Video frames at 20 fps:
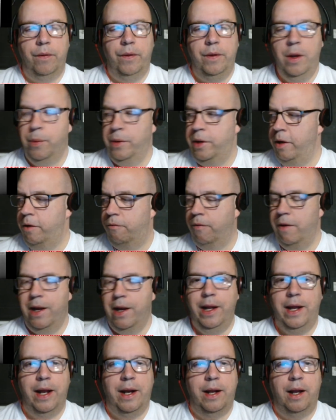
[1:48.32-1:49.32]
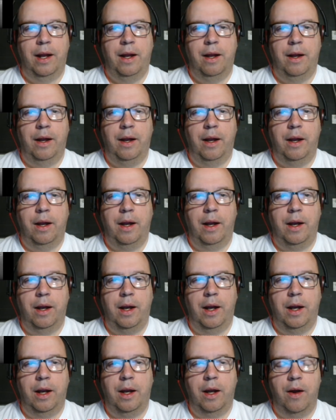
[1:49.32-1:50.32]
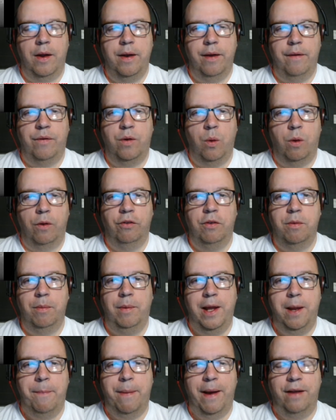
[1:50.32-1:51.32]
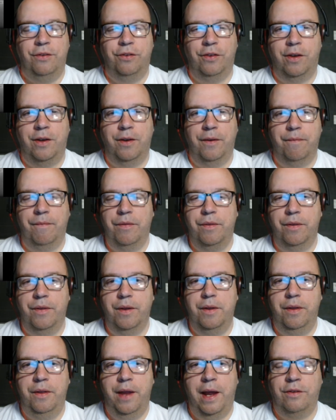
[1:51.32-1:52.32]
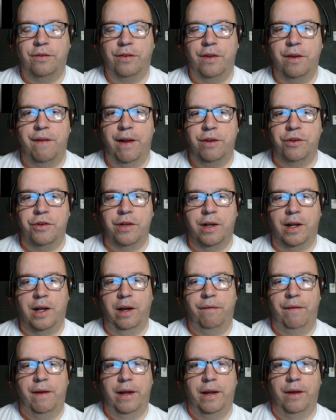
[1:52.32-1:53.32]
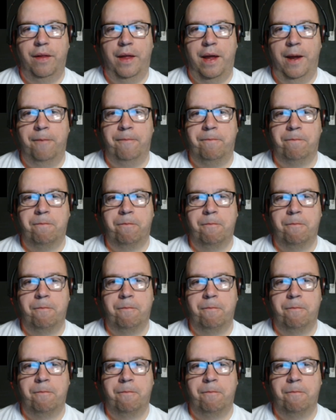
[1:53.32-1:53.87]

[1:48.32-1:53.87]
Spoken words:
Yeah, we didn't really get a kind of Quantum Leap-esque next adventure cliffhanger there.